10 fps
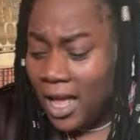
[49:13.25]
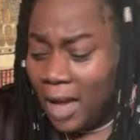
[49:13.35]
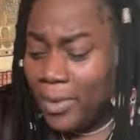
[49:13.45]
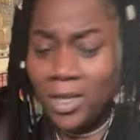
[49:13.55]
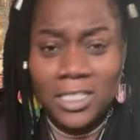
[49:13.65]

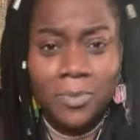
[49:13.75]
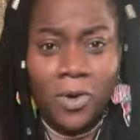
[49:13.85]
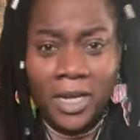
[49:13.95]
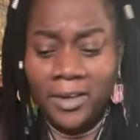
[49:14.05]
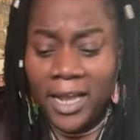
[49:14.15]
I'm not
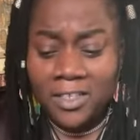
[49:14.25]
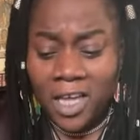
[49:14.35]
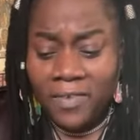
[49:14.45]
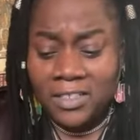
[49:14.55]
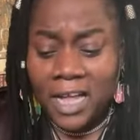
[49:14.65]
smoking it yet. So
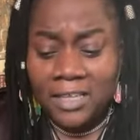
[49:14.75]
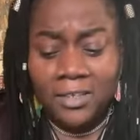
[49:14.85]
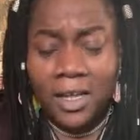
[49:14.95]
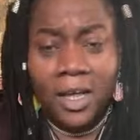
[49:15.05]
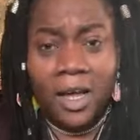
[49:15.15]
if it's that,